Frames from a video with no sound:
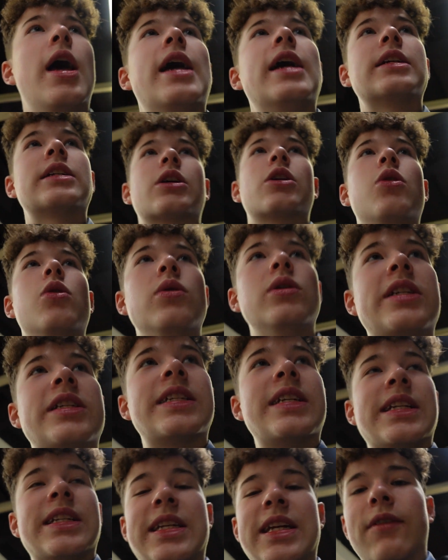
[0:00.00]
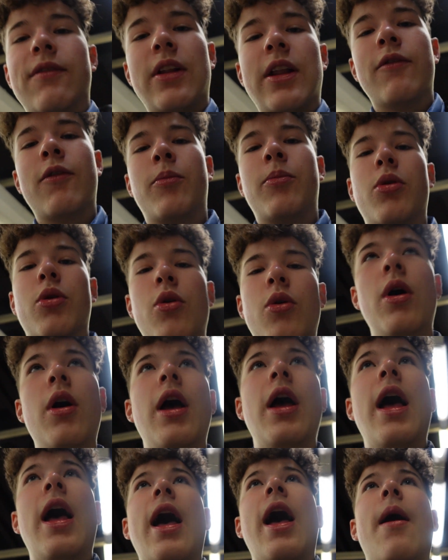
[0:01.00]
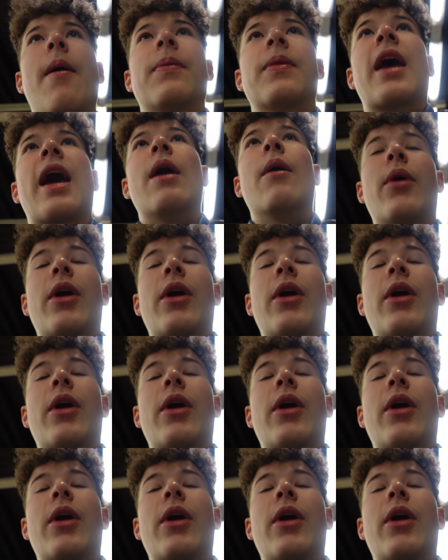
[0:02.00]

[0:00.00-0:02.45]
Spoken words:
It's called City of Liverpool and